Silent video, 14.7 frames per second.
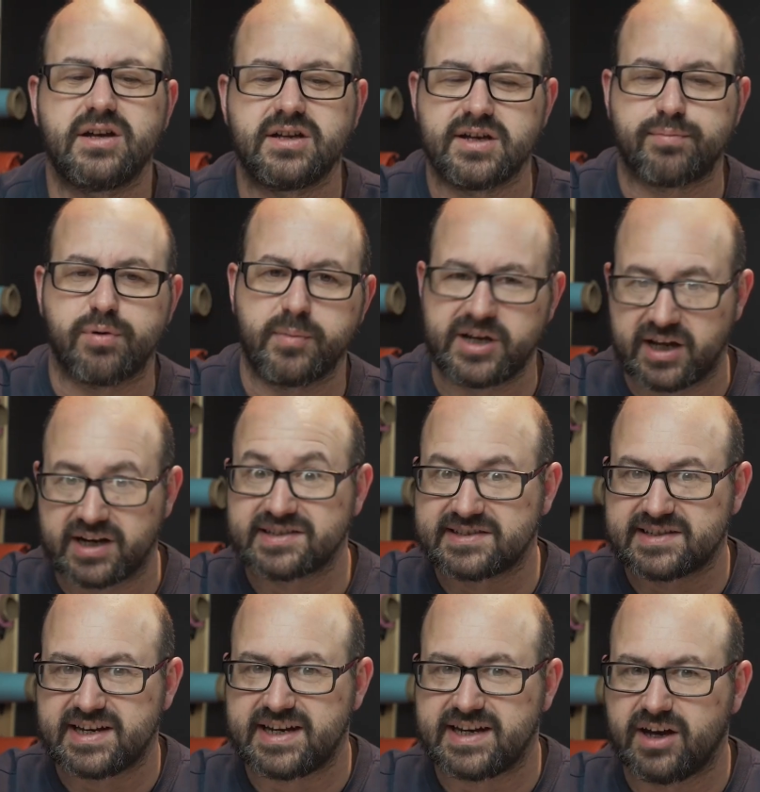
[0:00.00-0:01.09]
you're probably gonna
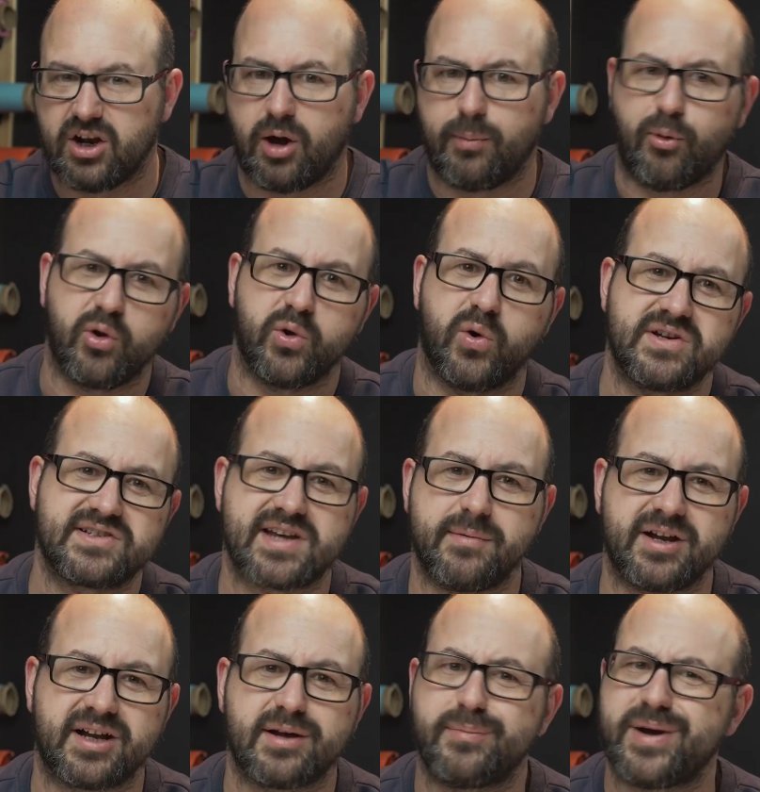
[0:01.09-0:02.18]
see a lot more noise
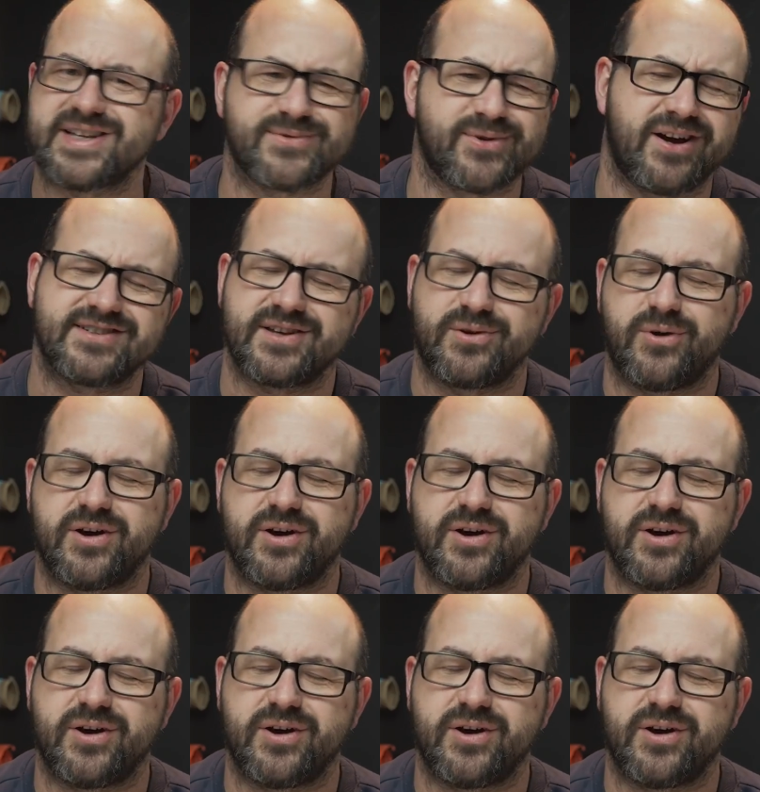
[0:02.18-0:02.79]
coming compared to ISO